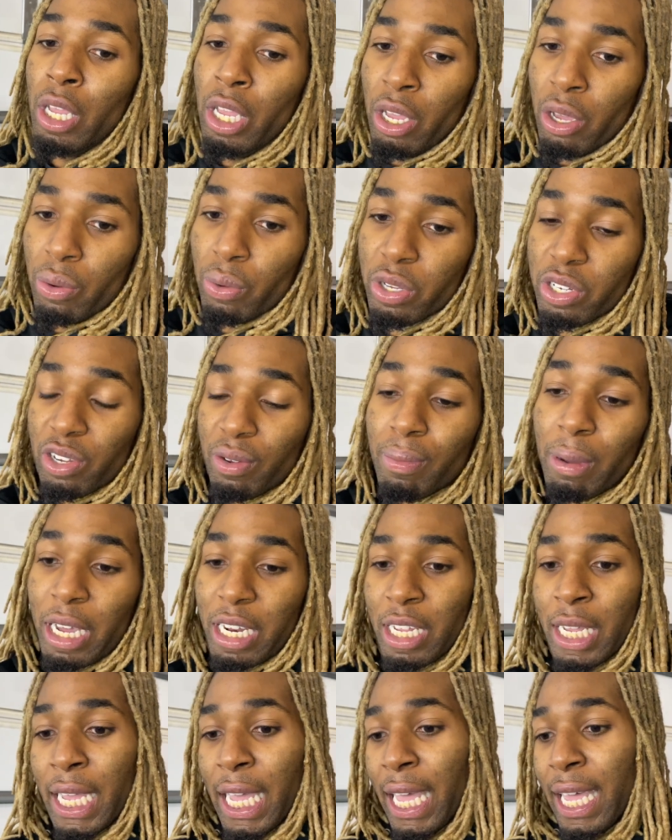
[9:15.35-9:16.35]
with
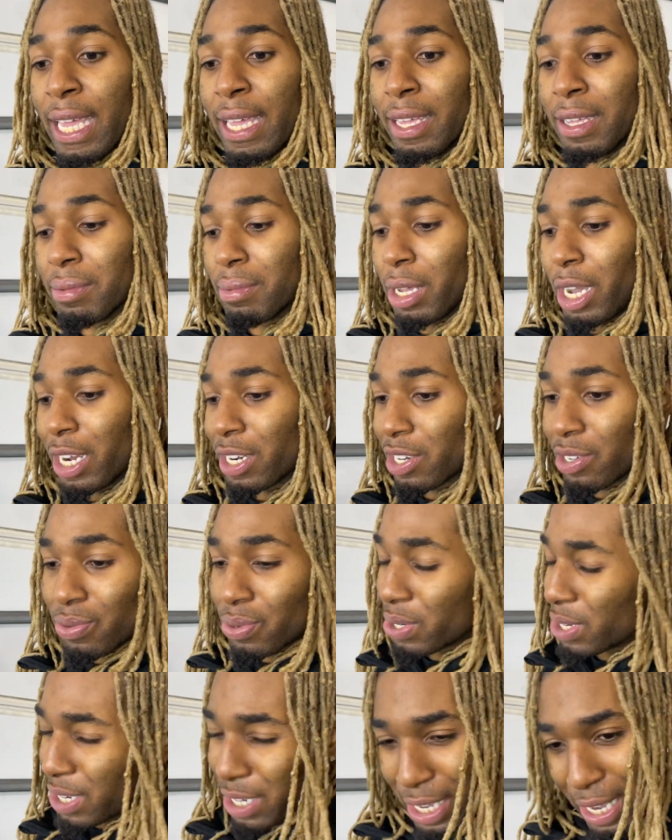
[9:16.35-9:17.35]
somebody, and I just
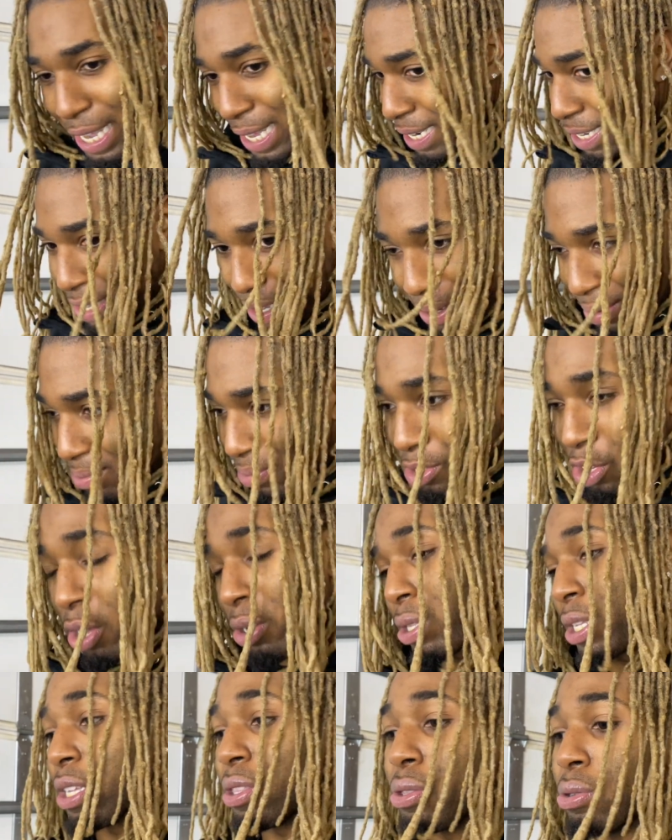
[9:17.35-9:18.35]
wanted to kind of talk
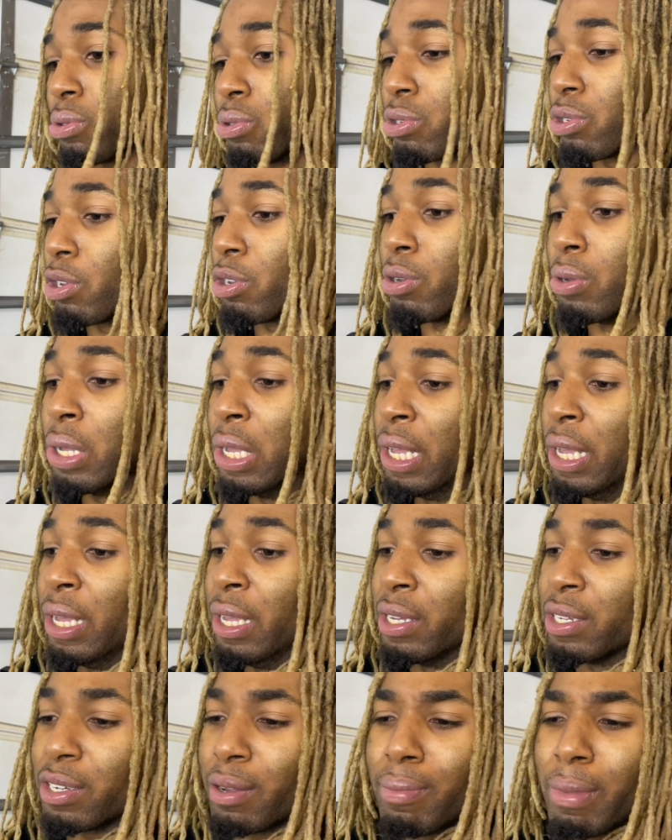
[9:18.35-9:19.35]
that through. So
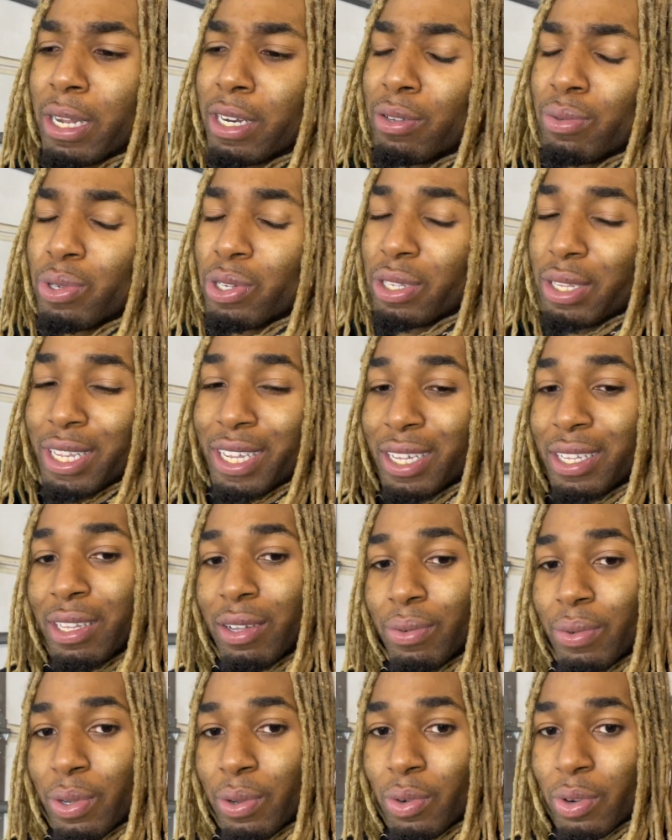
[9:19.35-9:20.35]
somebody was thinking that
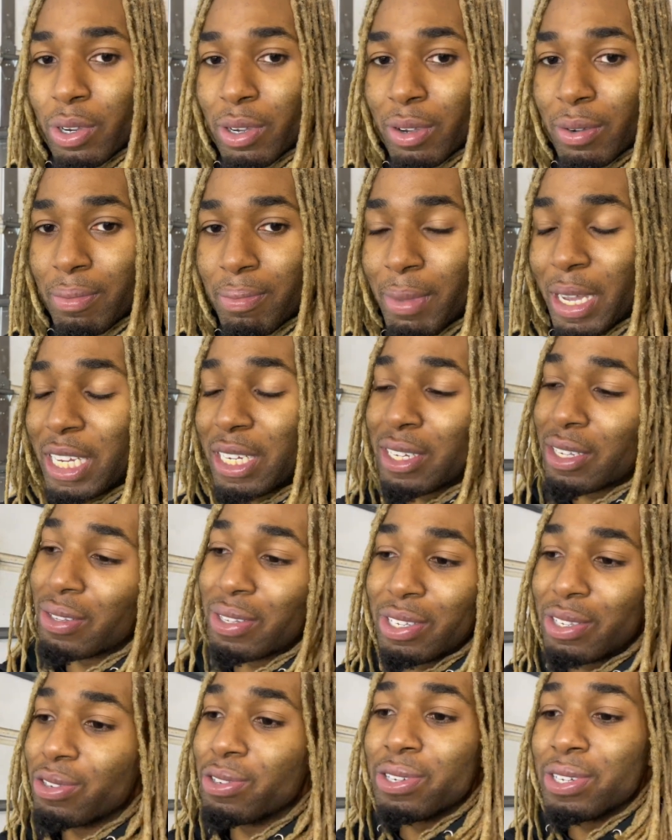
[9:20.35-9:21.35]
we were basically
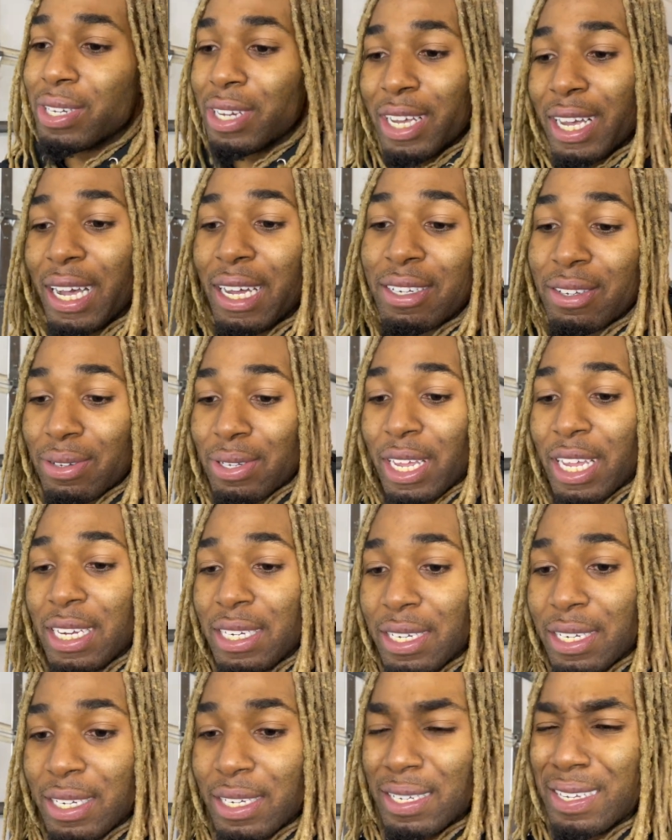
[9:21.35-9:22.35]
using the
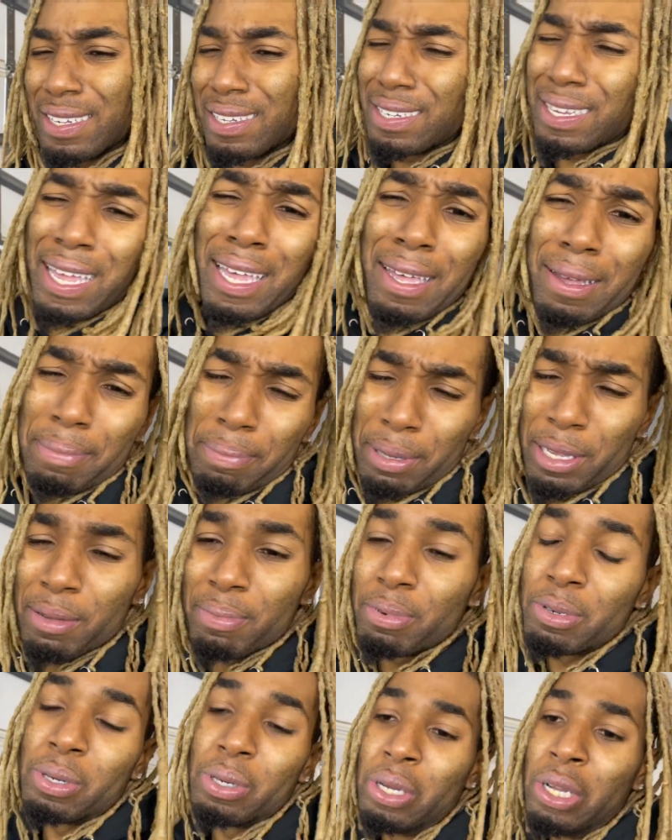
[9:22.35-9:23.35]
consultations to scam
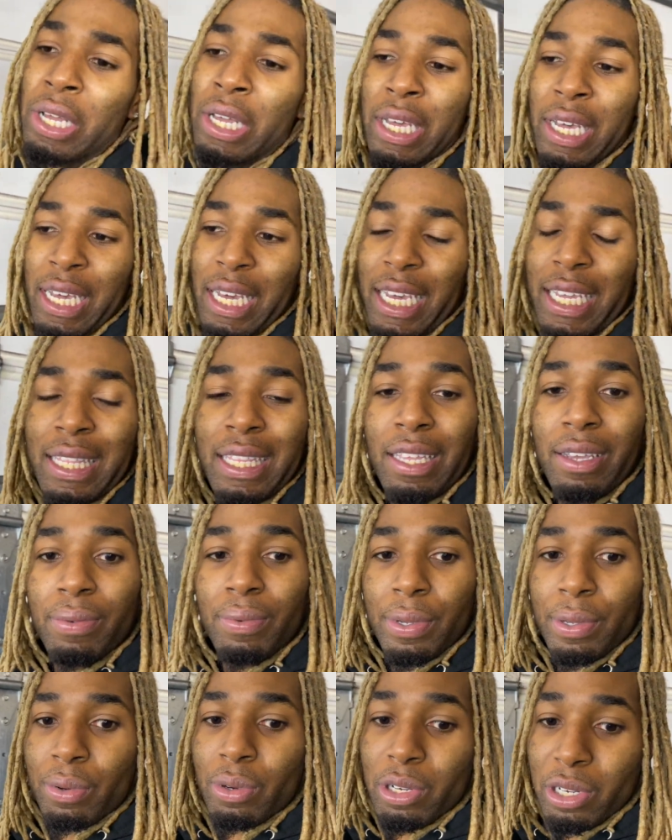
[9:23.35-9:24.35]
people, and then
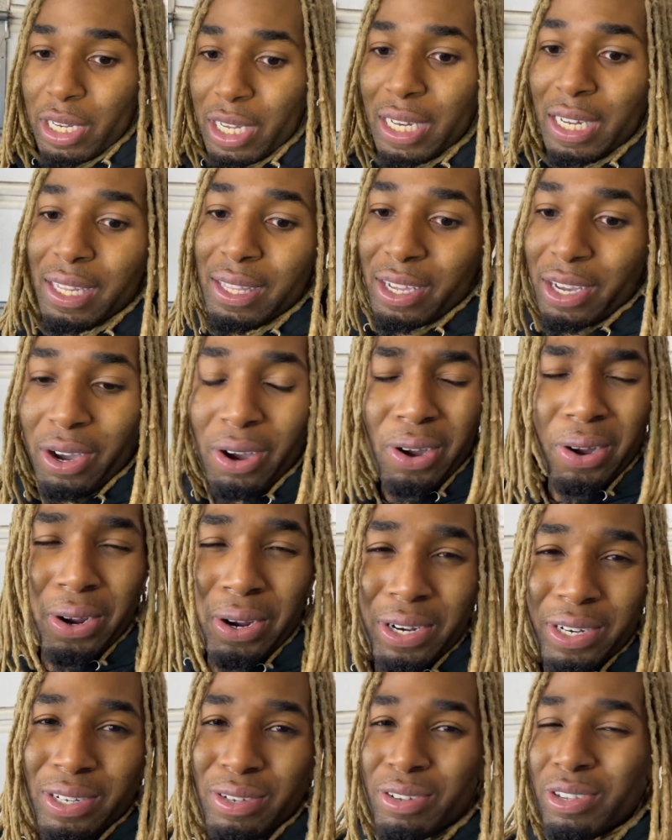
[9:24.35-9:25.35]
we were sending the
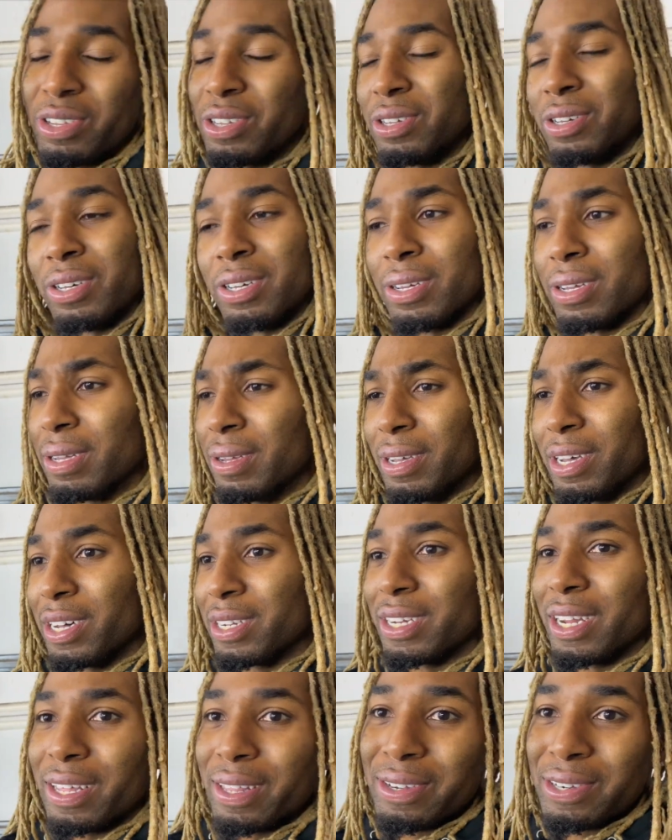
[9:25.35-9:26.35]
cars to
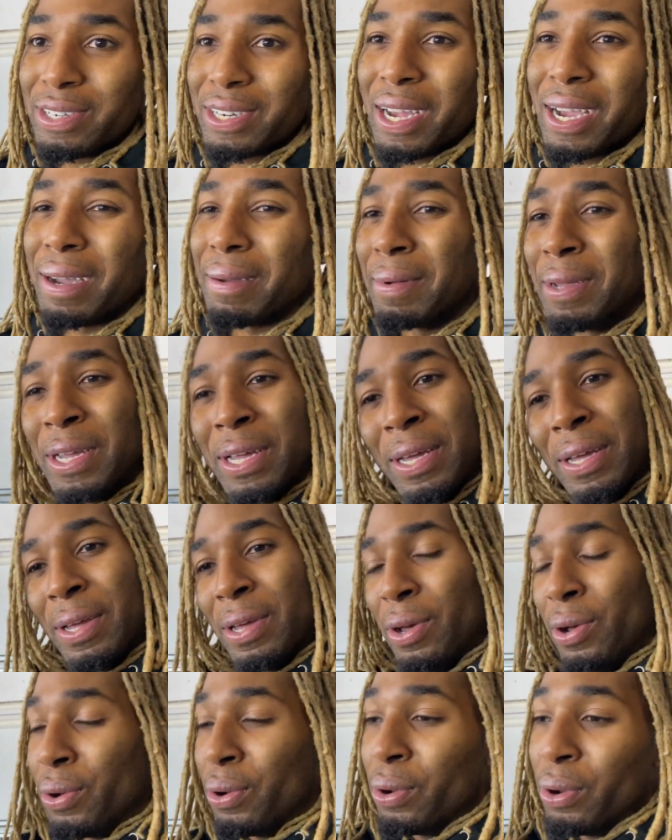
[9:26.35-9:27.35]
another shop.
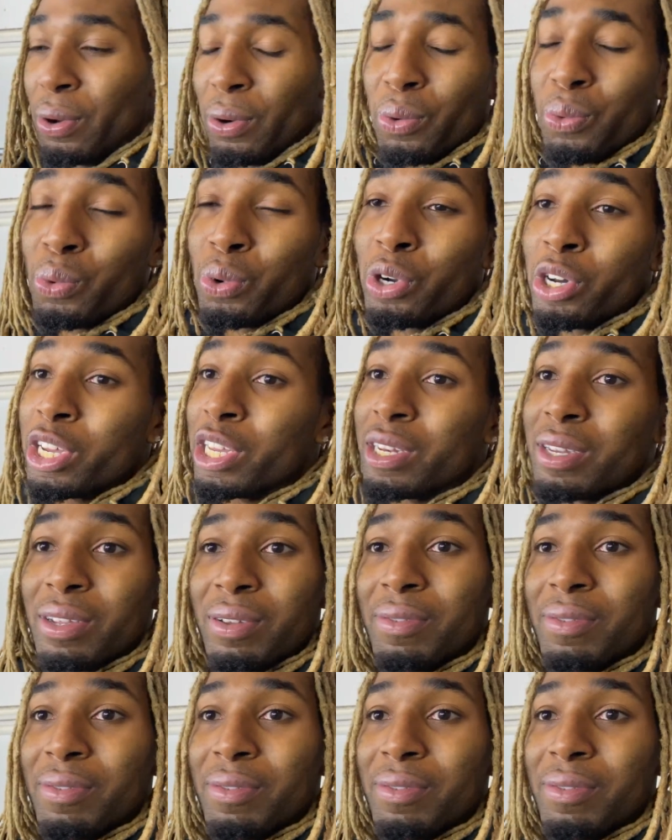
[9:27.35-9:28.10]
One,